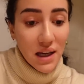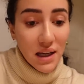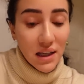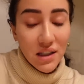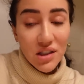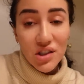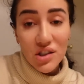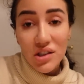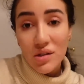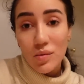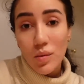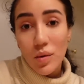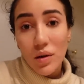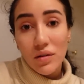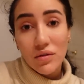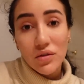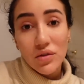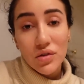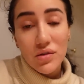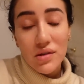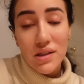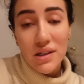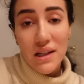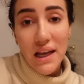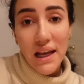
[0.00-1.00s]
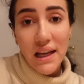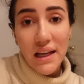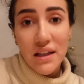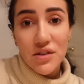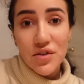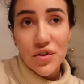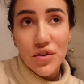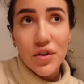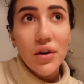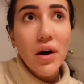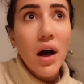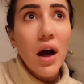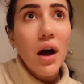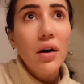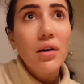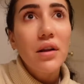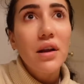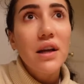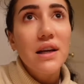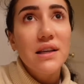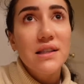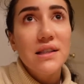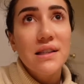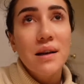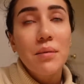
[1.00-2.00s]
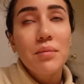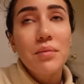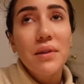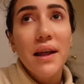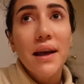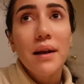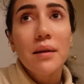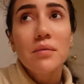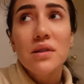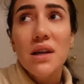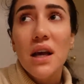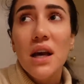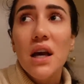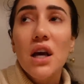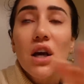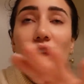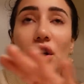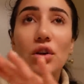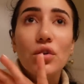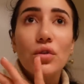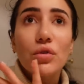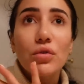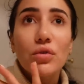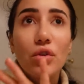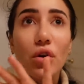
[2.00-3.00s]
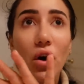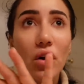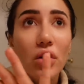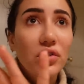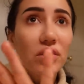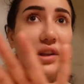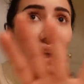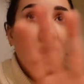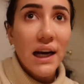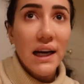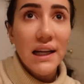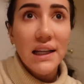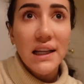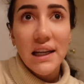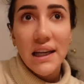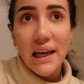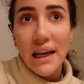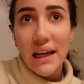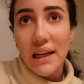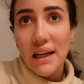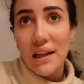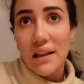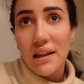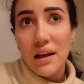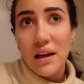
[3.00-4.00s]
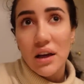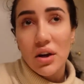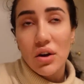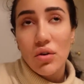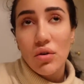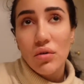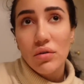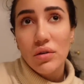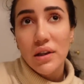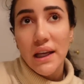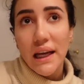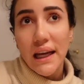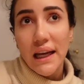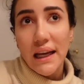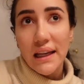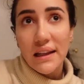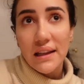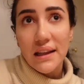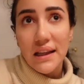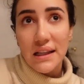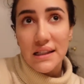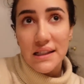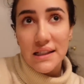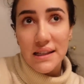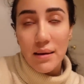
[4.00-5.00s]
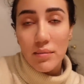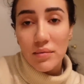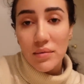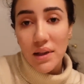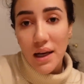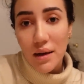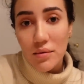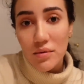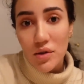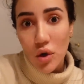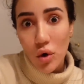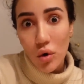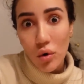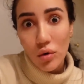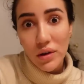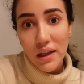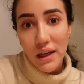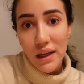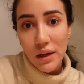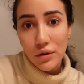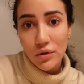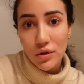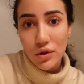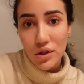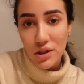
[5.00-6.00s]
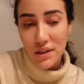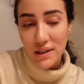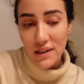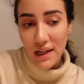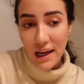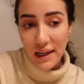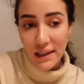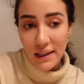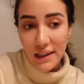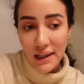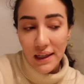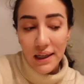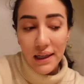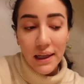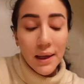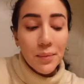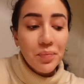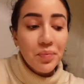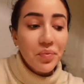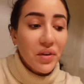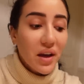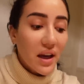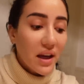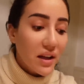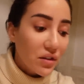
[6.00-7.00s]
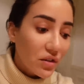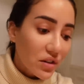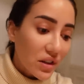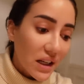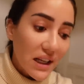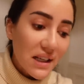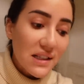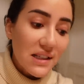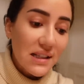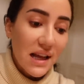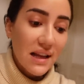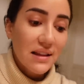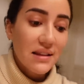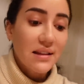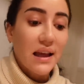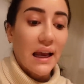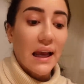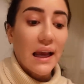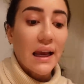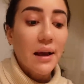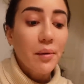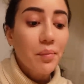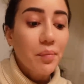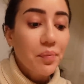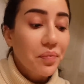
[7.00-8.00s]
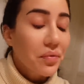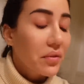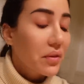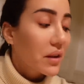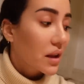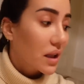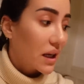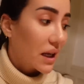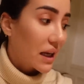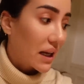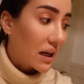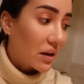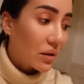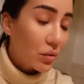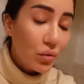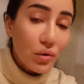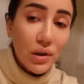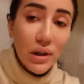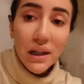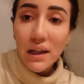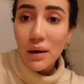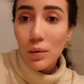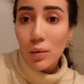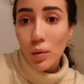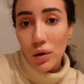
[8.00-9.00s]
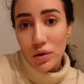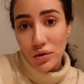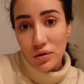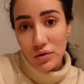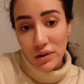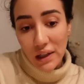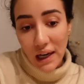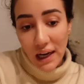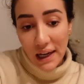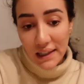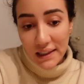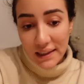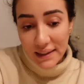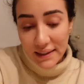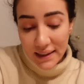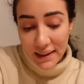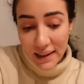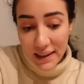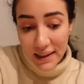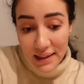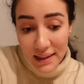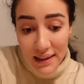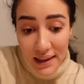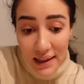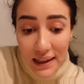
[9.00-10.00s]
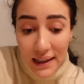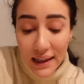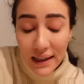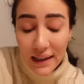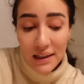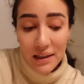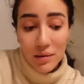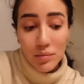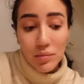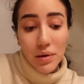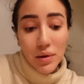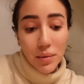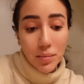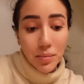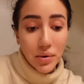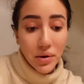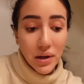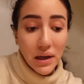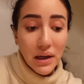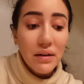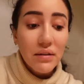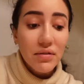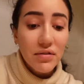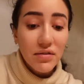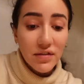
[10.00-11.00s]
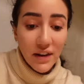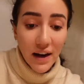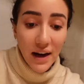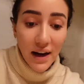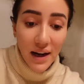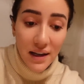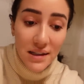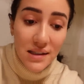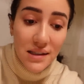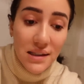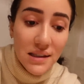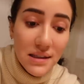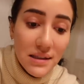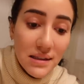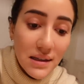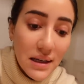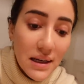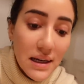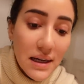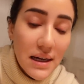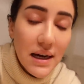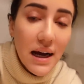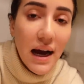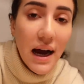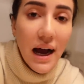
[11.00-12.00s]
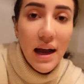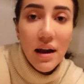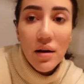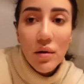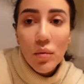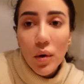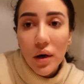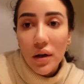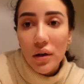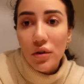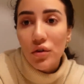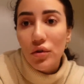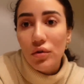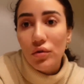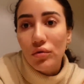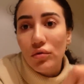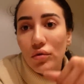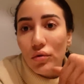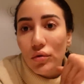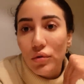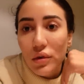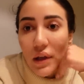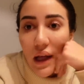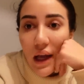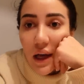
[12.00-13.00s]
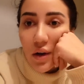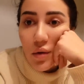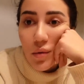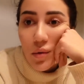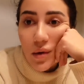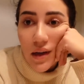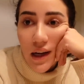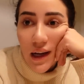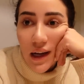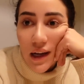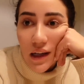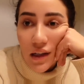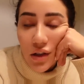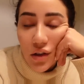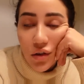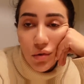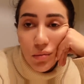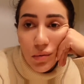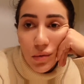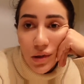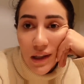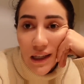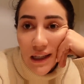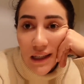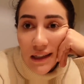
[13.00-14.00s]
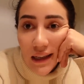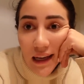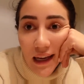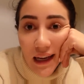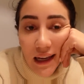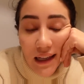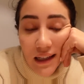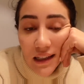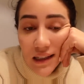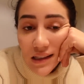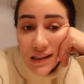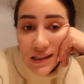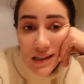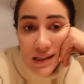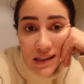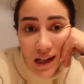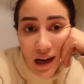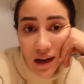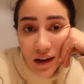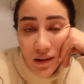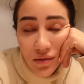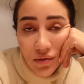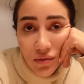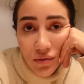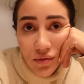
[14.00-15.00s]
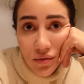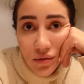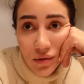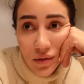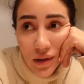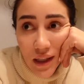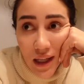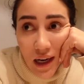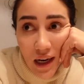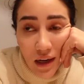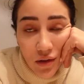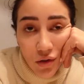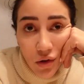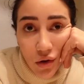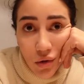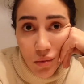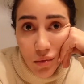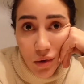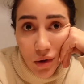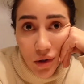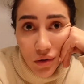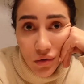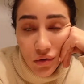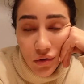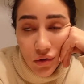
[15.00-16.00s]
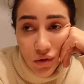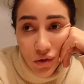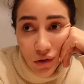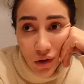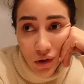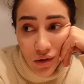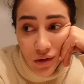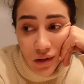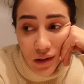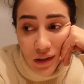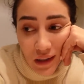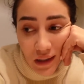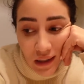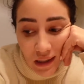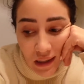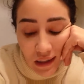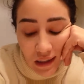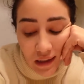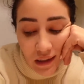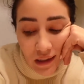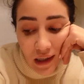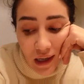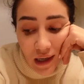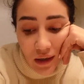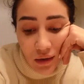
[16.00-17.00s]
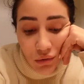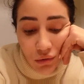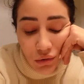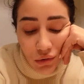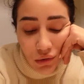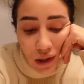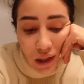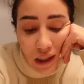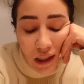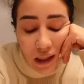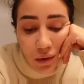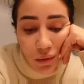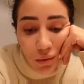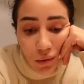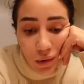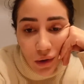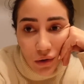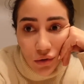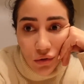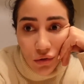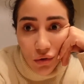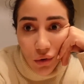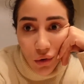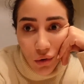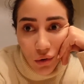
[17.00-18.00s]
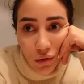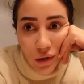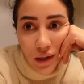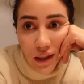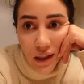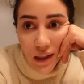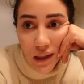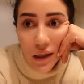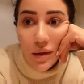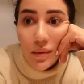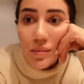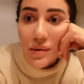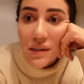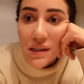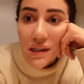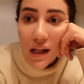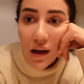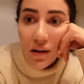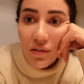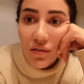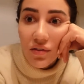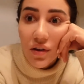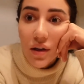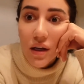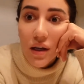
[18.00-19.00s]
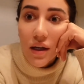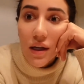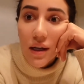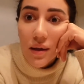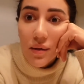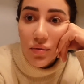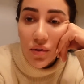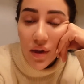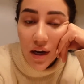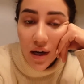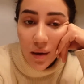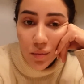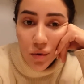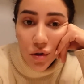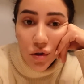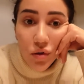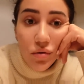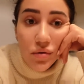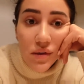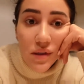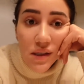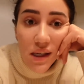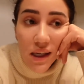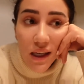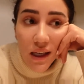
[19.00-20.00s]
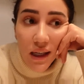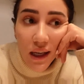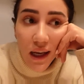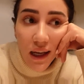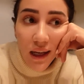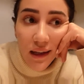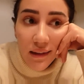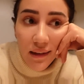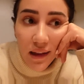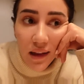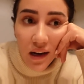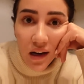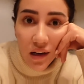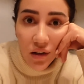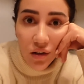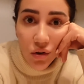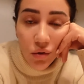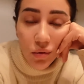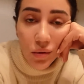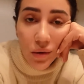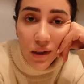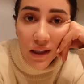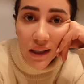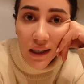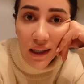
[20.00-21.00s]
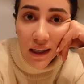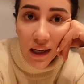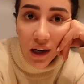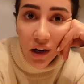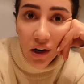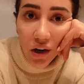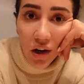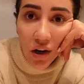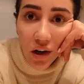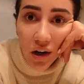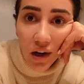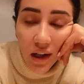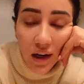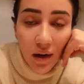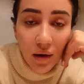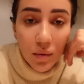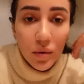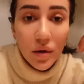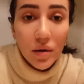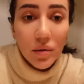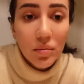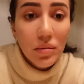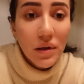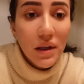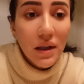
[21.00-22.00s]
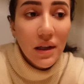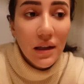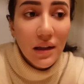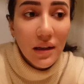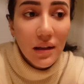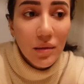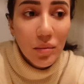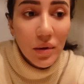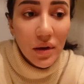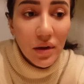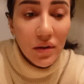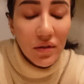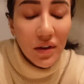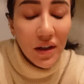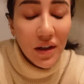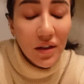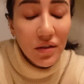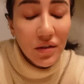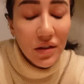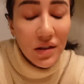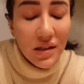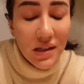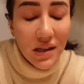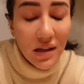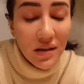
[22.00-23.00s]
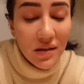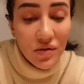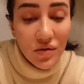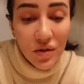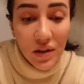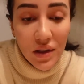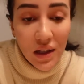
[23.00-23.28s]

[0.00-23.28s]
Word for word: it's just one of those days you know how it is sometimes you don't tidy anything whole day and then sometimes whole day you're just tidying and today is that day and i really want to tidy it and i think i can be pretty fast i have one new rule i don't want to accumulate any stuff that I don't want or don't need. I really want to only keep stuff that I'm using and that I know where they are and I want to be a little bit of I know this sounds